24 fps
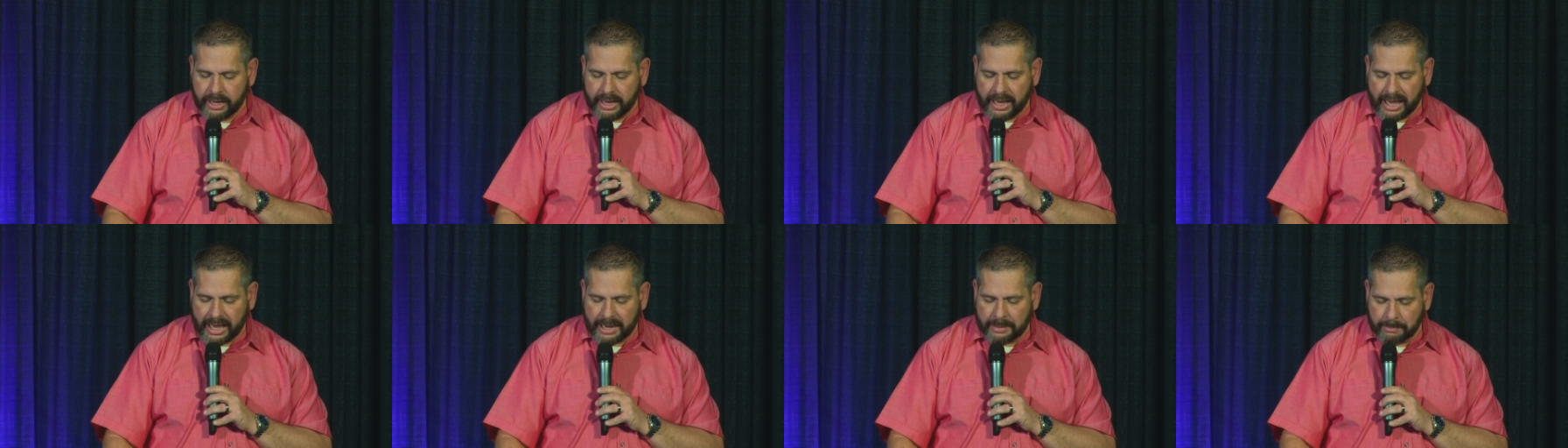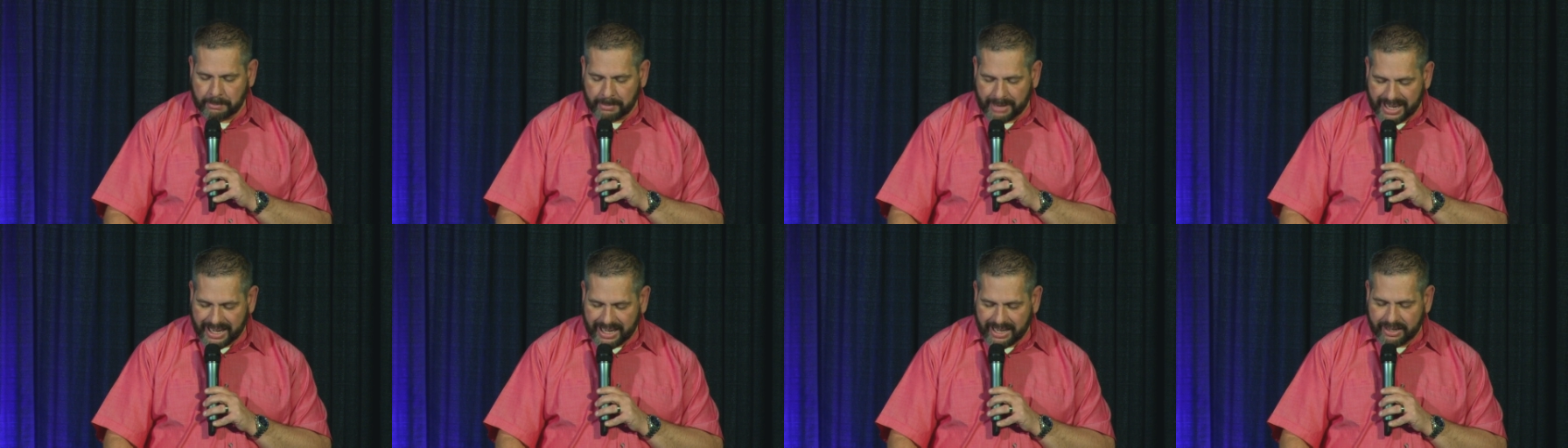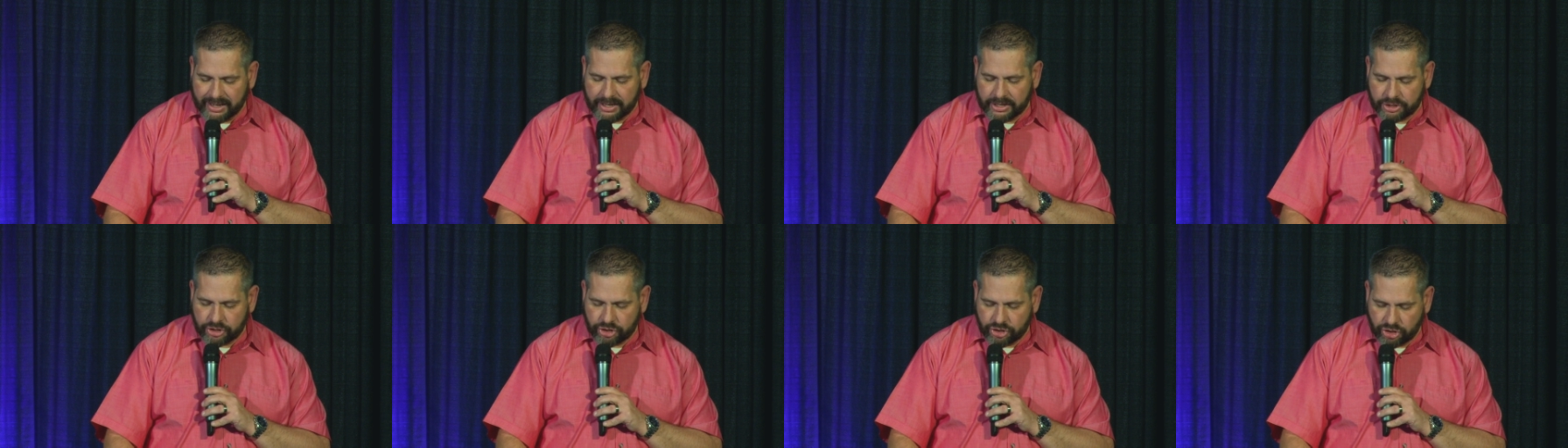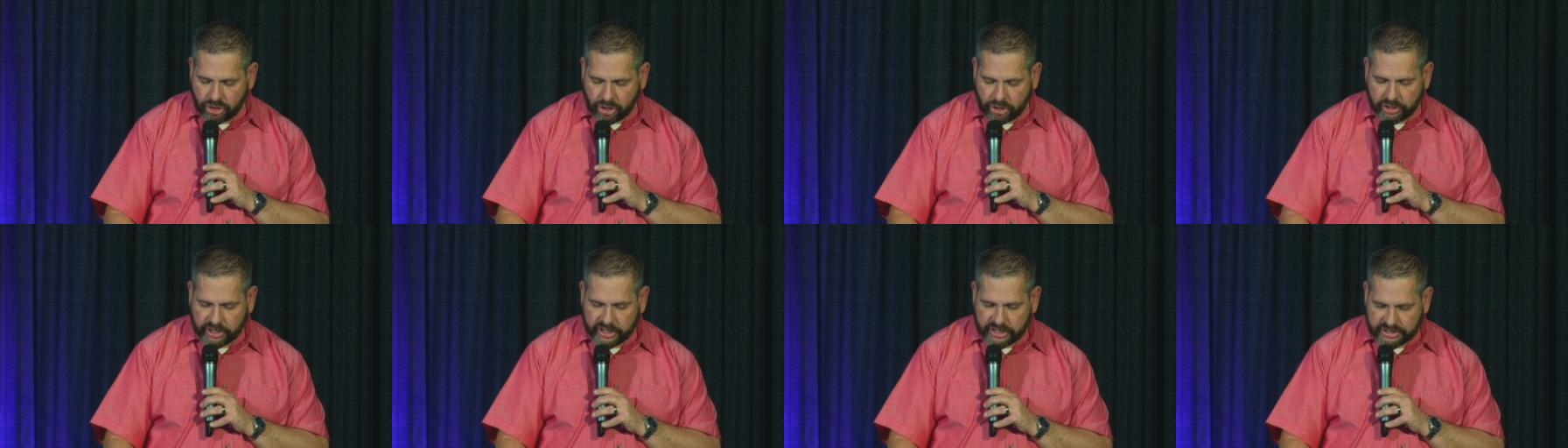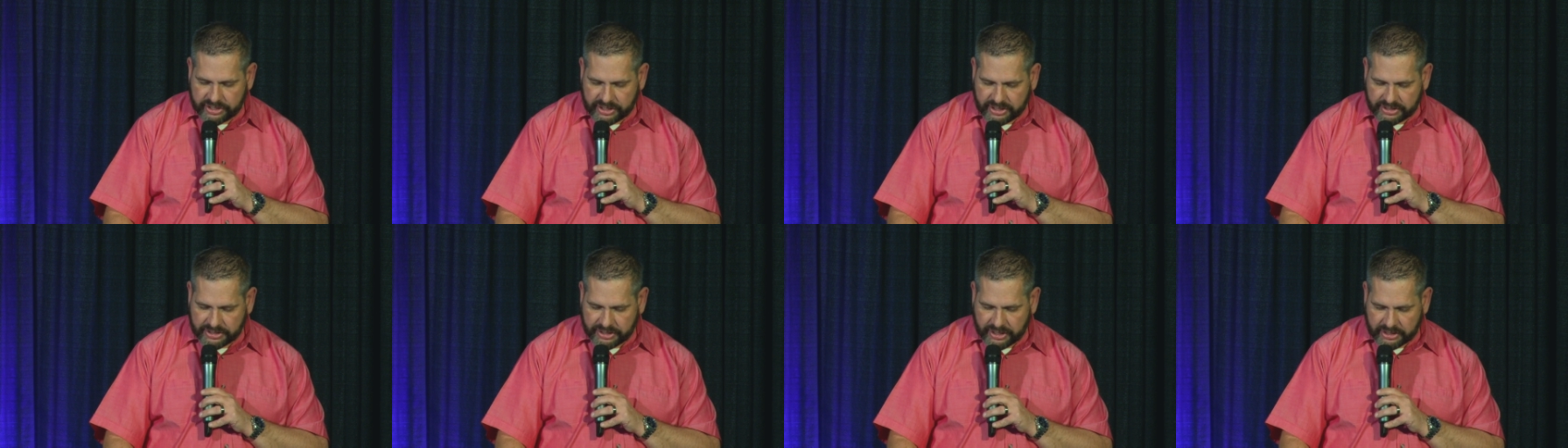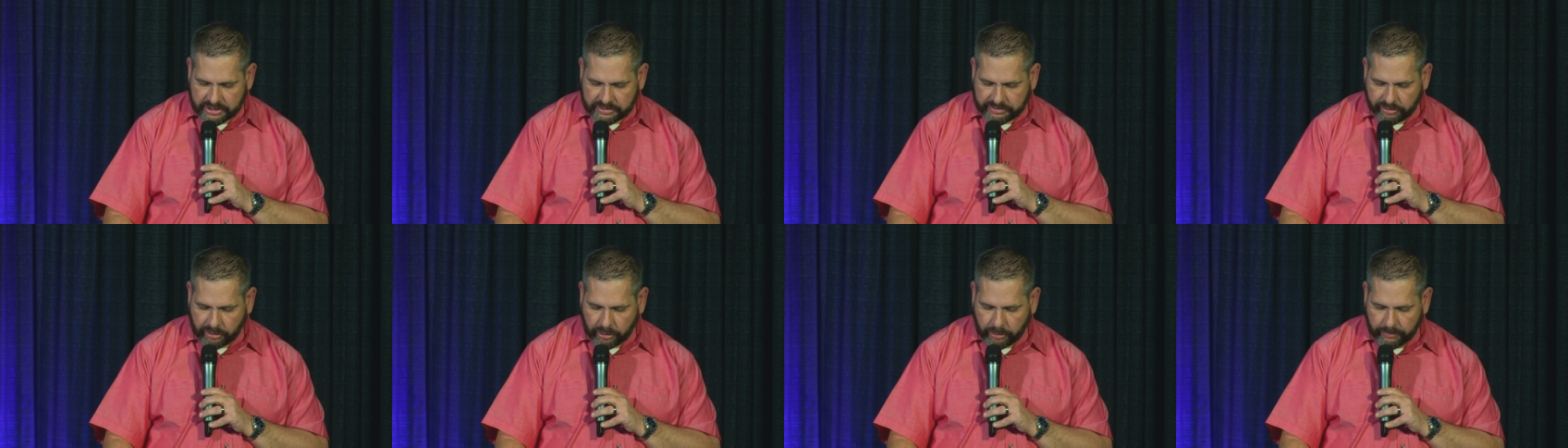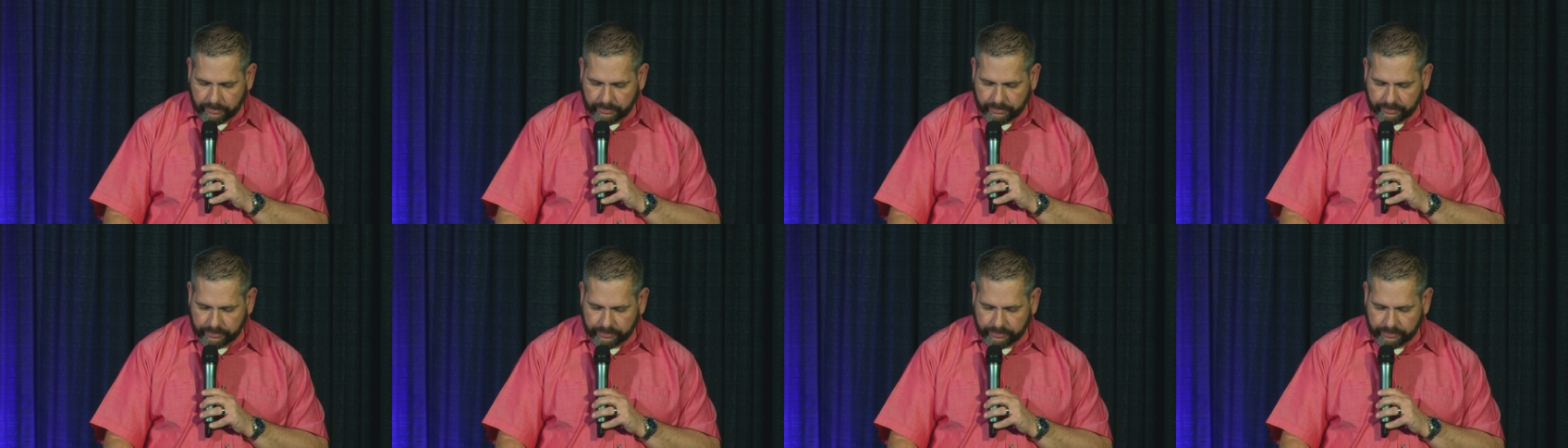had made his journey successful.